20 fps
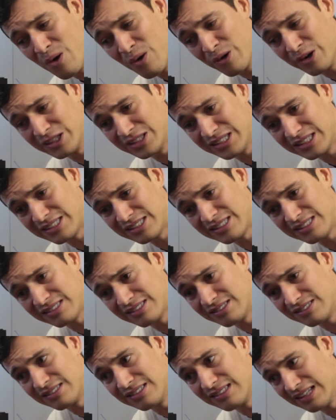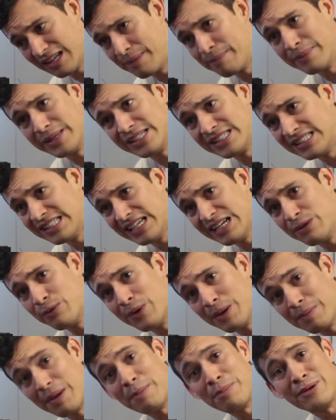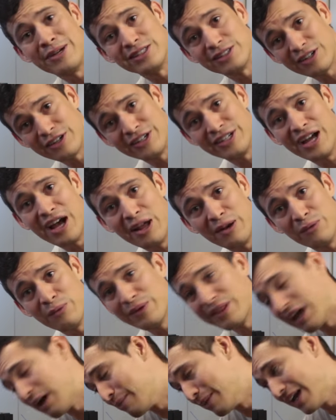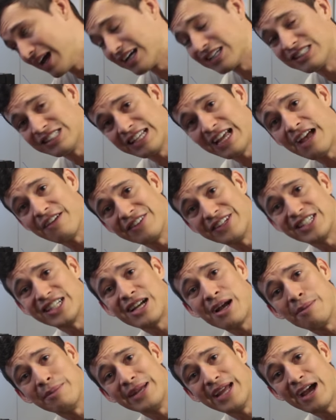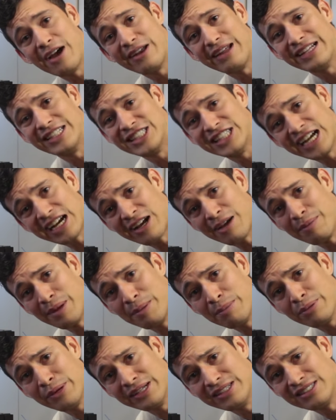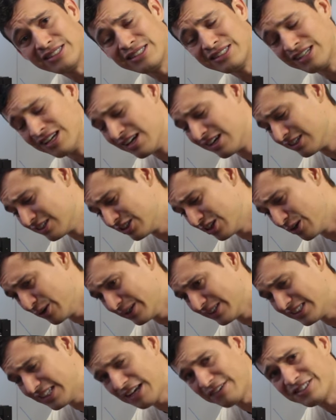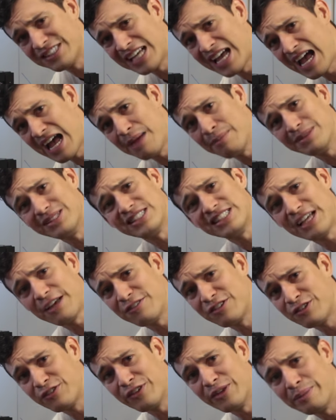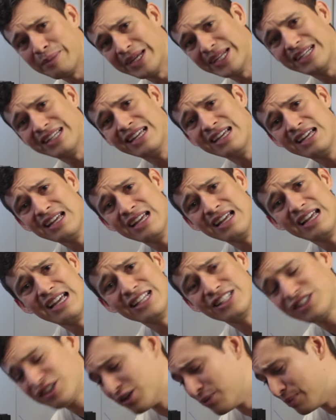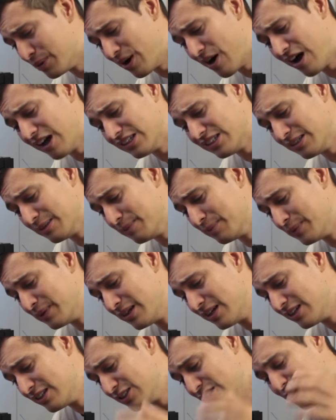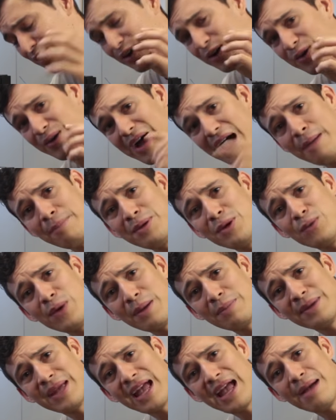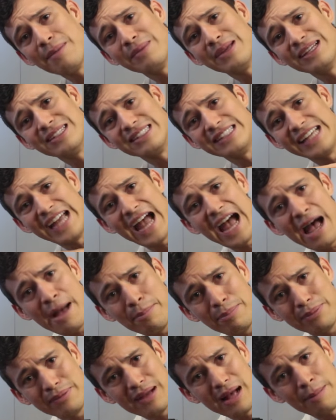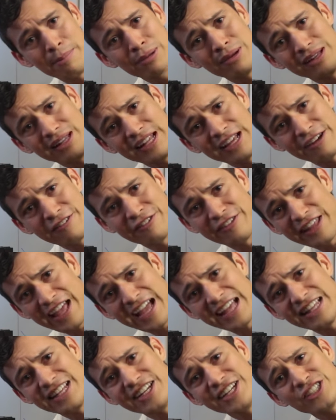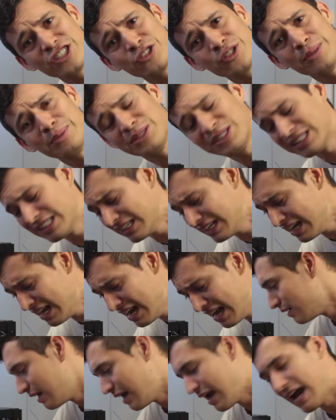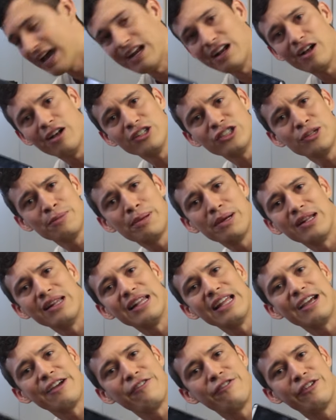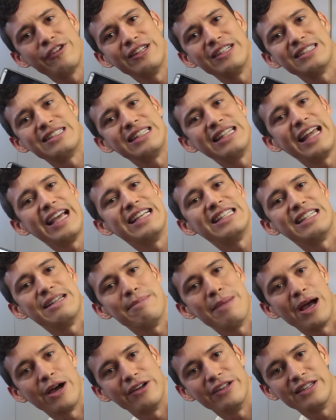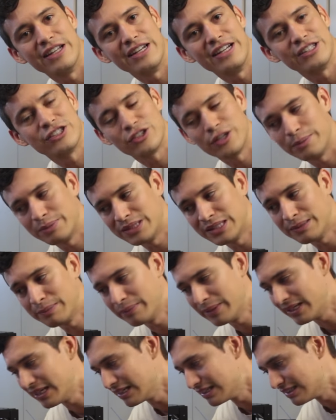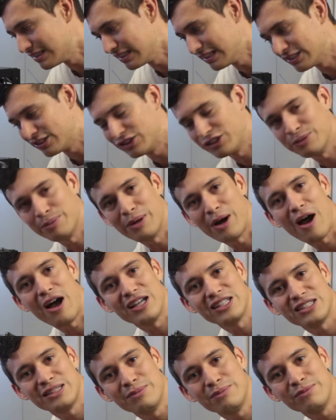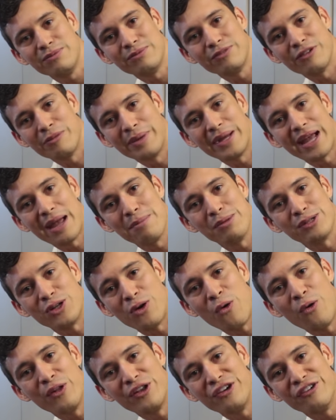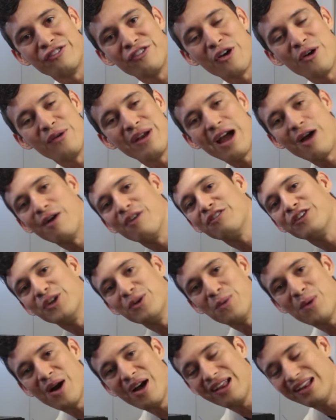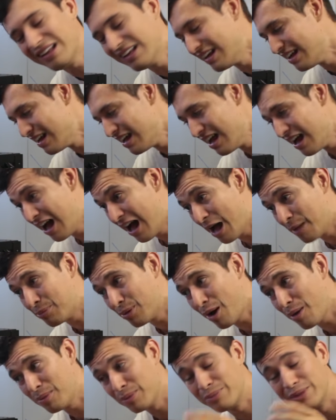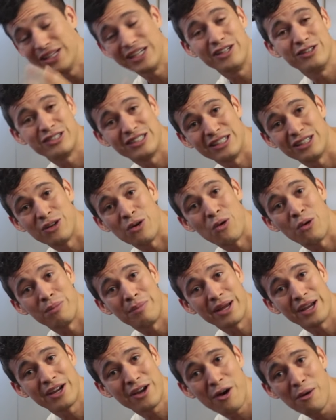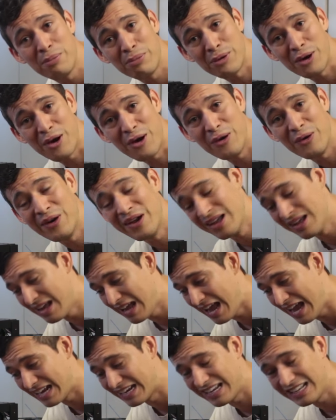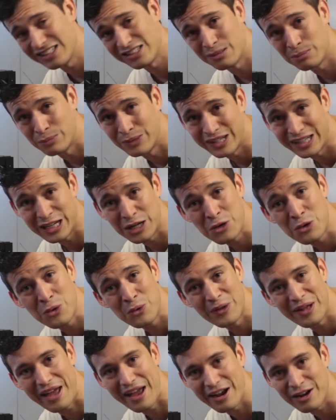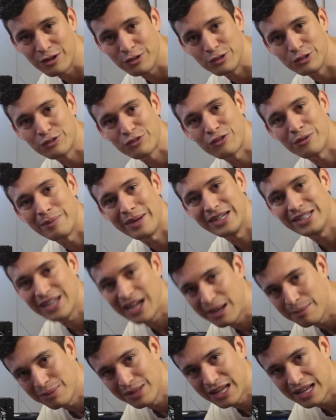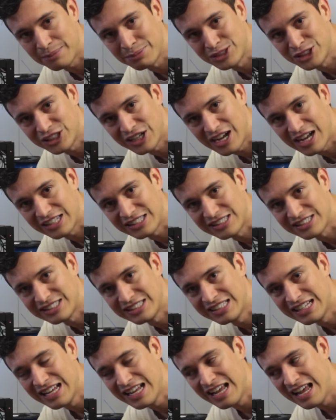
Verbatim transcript: or just let me see when my prints are done without me actually having to come down and check on my prints. So it saves time, it saves filament, it's super awesome. So IP Webcam is the app. I'll put a link for that in the description. And I'll also put a link for this lazy mount in the description because it's super awesome for being able to hold your phone however you want. I'll probably use it to hold my GoPro and get some really cool angles for my time-lapse shots.